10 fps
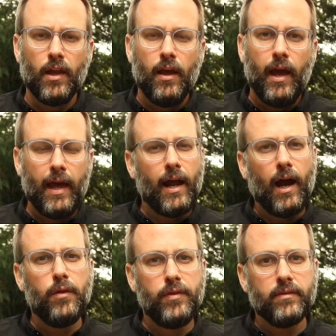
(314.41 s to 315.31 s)
And
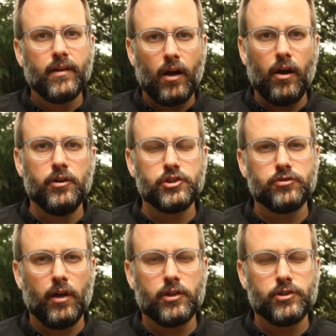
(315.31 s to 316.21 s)
I think that our
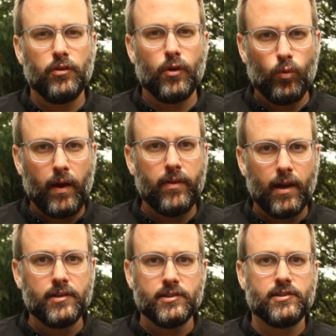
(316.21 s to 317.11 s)
structure, the way that
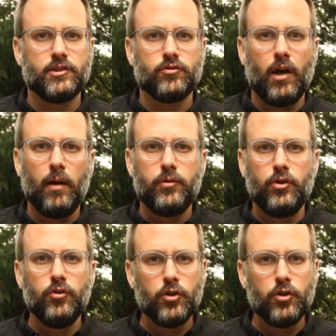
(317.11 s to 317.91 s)
I just described to you,